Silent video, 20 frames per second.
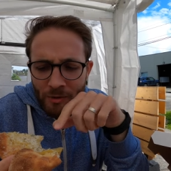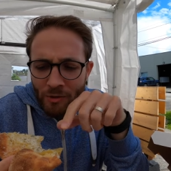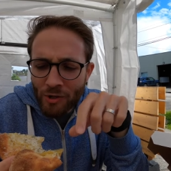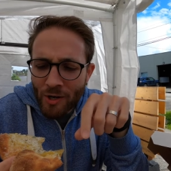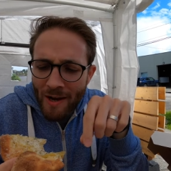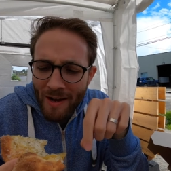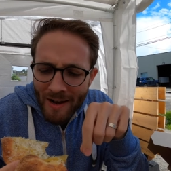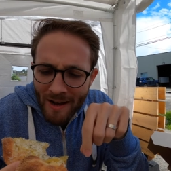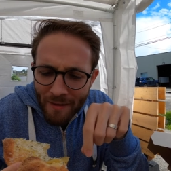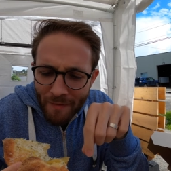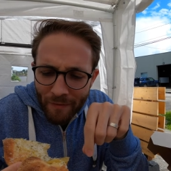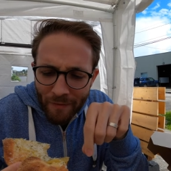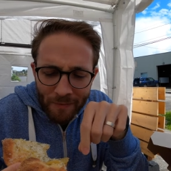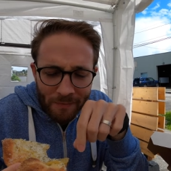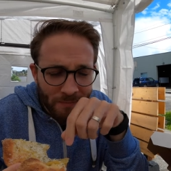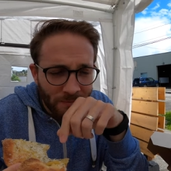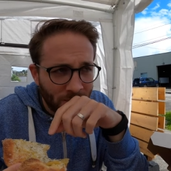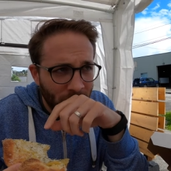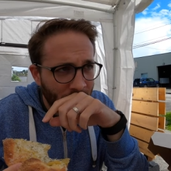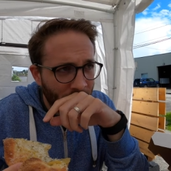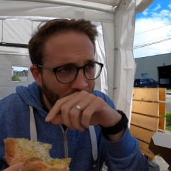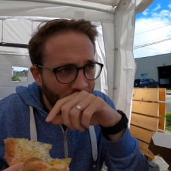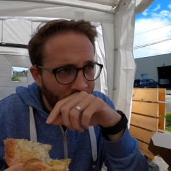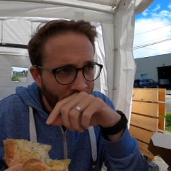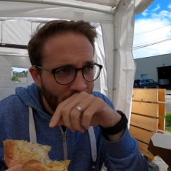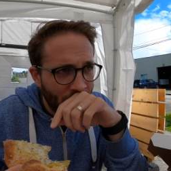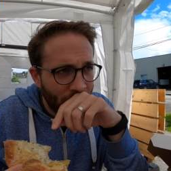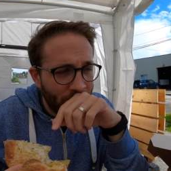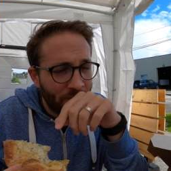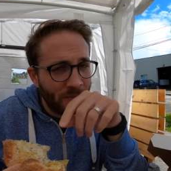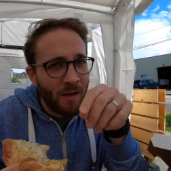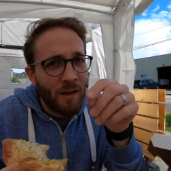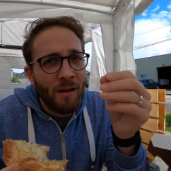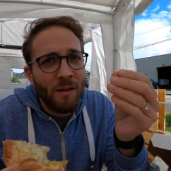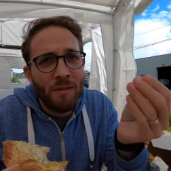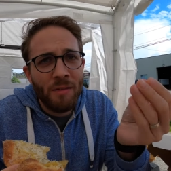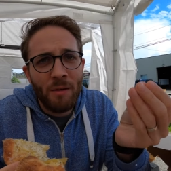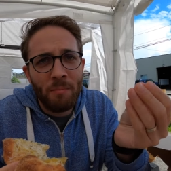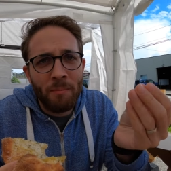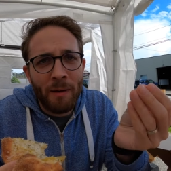the chive, mm
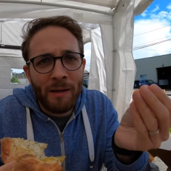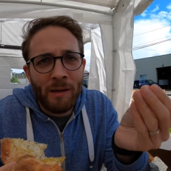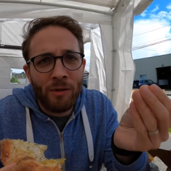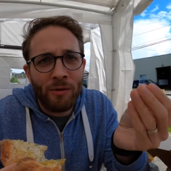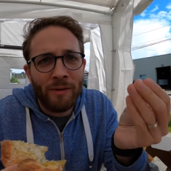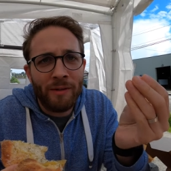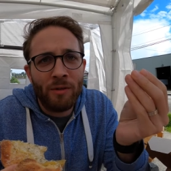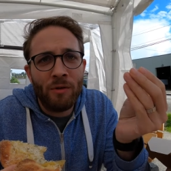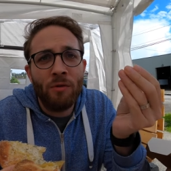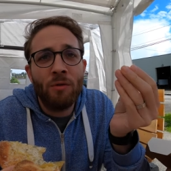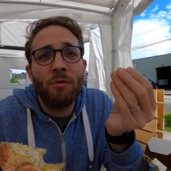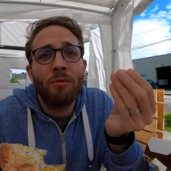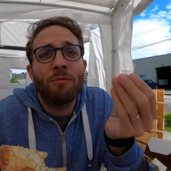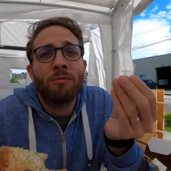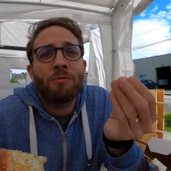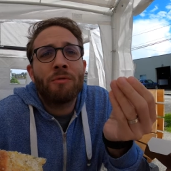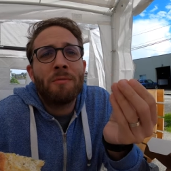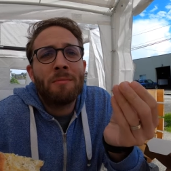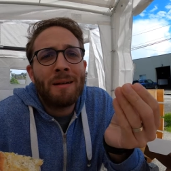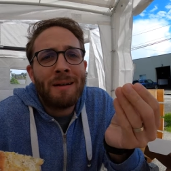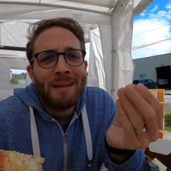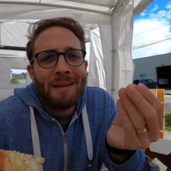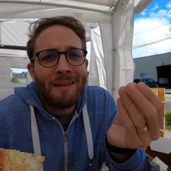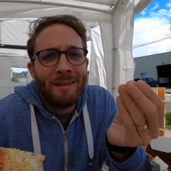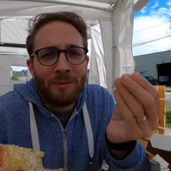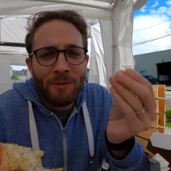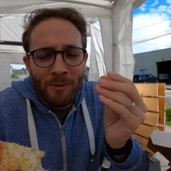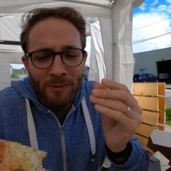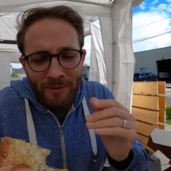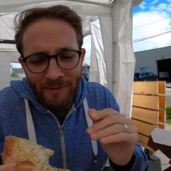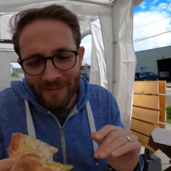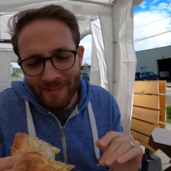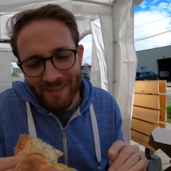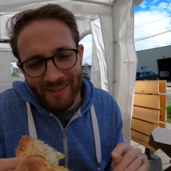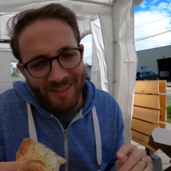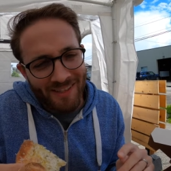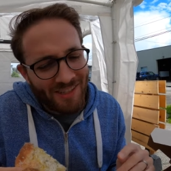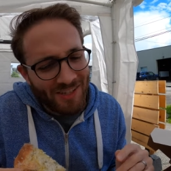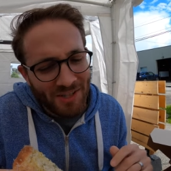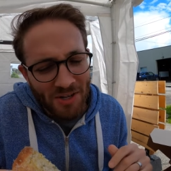the pecorino romano.
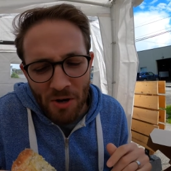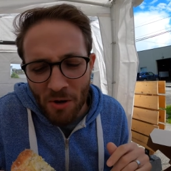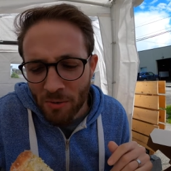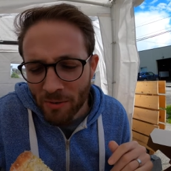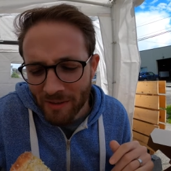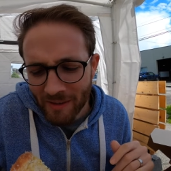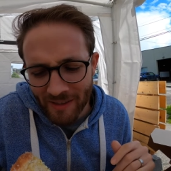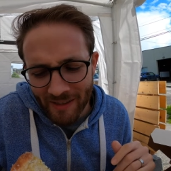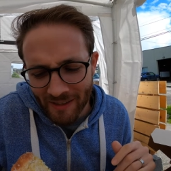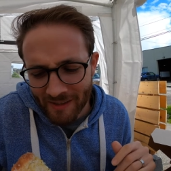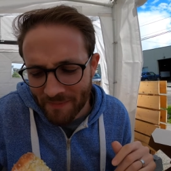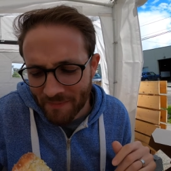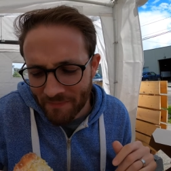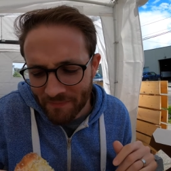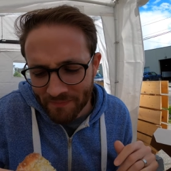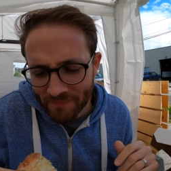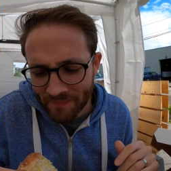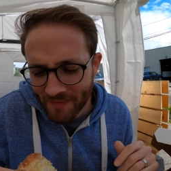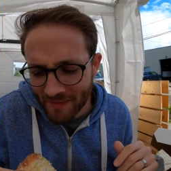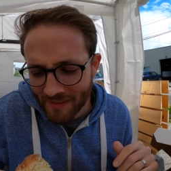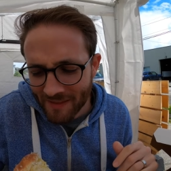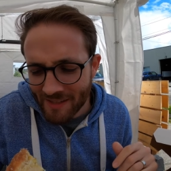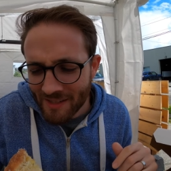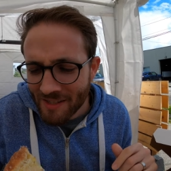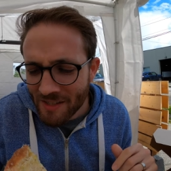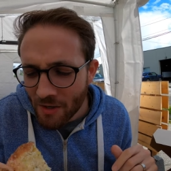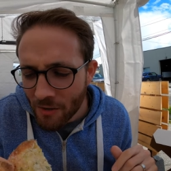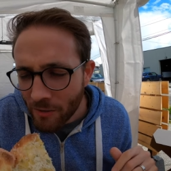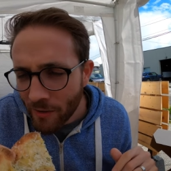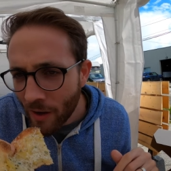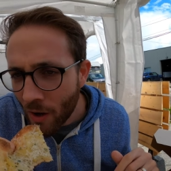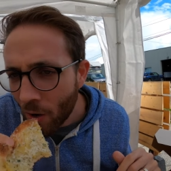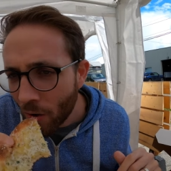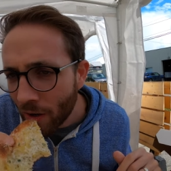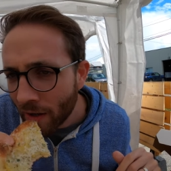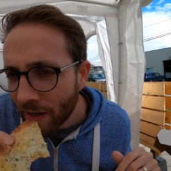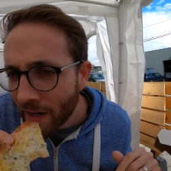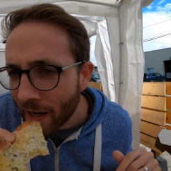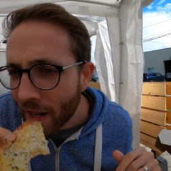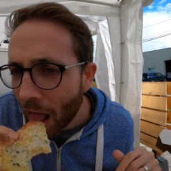Looks like it's so good. It's so good.
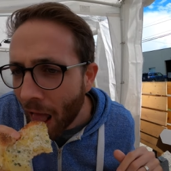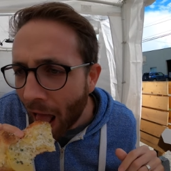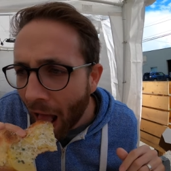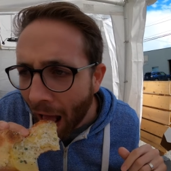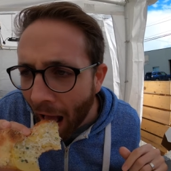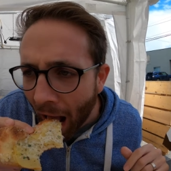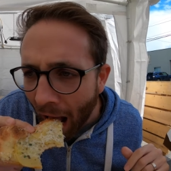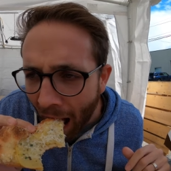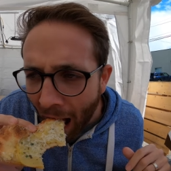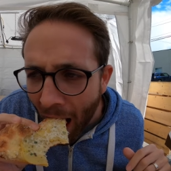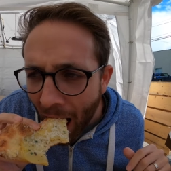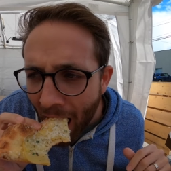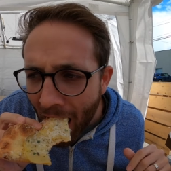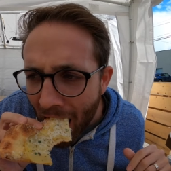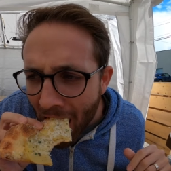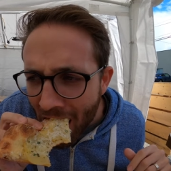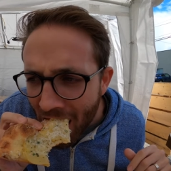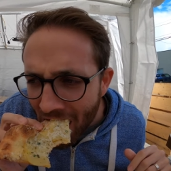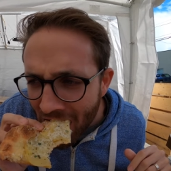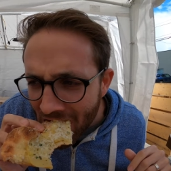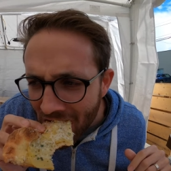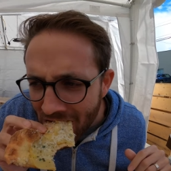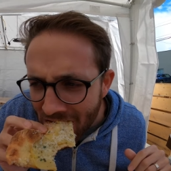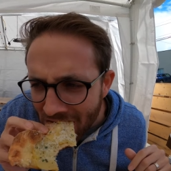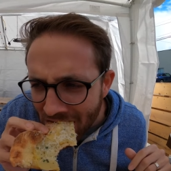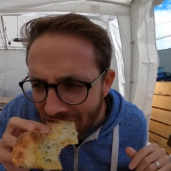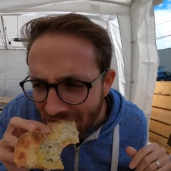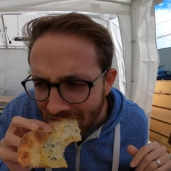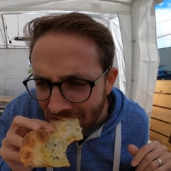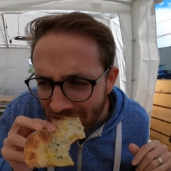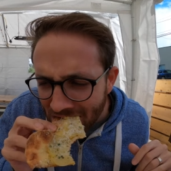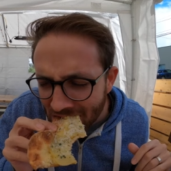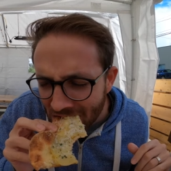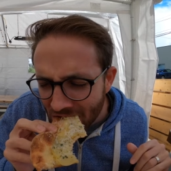Hold on, I got it. Oh,